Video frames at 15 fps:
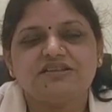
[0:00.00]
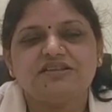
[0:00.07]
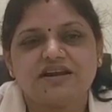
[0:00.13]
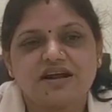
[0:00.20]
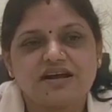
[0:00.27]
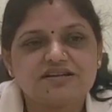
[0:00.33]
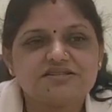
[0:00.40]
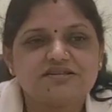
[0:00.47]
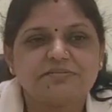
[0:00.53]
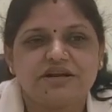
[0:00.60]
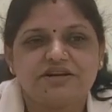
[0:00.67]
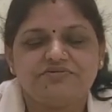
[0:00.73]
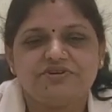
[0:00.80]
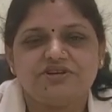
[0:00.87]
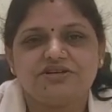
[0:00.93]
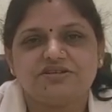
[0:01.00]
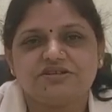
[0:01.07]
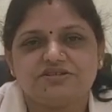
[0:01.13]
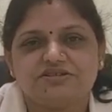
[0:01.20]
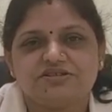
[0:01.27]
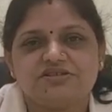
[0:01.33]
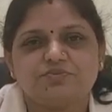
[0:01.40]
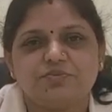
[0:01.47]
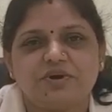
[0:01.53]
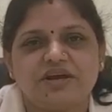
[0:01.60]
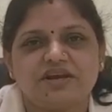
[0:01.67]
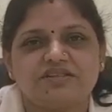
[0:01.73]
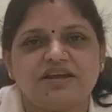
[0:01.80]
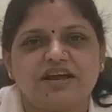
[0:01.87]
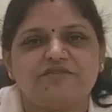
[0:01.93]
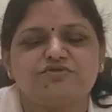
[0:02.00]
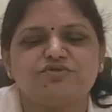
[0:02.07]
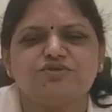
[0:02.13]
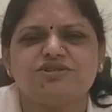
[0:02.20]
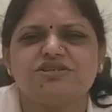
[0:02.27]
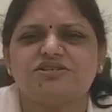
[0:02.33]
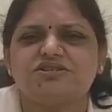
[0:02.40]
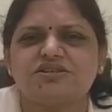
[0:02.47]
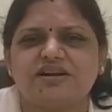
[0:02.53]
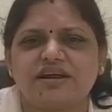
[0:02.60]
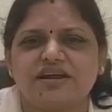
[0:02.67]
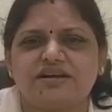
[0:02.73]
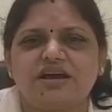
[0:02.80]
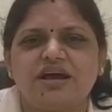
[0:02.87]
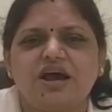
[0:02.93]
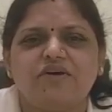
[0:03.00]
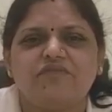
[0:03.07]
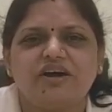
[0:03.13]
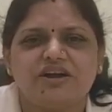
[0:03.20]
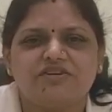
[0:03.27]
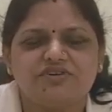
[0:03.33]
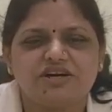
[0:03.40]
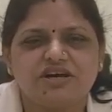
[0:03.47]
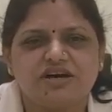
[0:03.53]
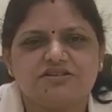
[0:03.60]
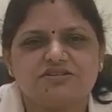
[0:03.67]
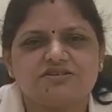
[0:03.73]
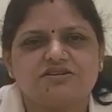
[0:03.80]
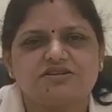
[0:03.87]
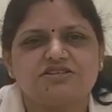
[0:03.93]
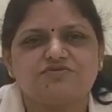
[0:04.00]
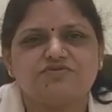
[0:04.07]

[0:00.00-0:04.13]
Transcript: there are some advantages where they have to just write one word answers,